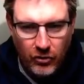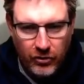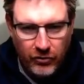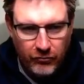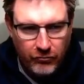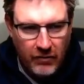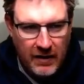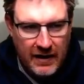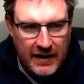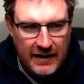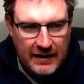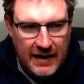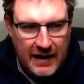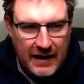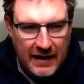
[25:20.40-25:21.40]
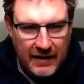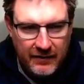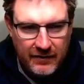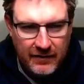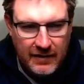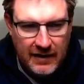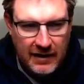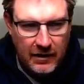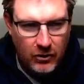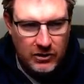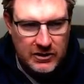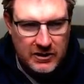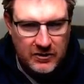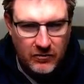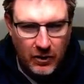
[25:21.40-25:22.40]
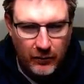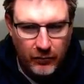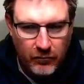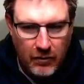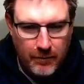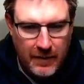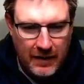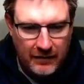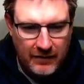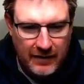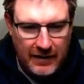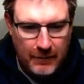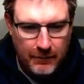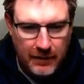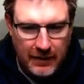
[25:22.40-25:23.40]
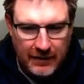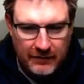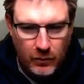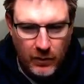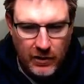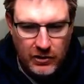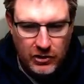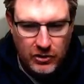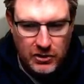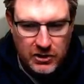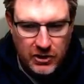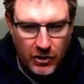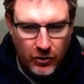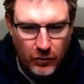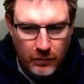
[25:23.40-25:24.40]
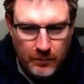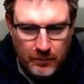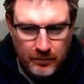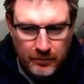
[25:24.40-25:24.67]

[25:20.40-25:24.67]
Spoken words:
the rain has now stopped. We're about to get past Guan Yu Zhou.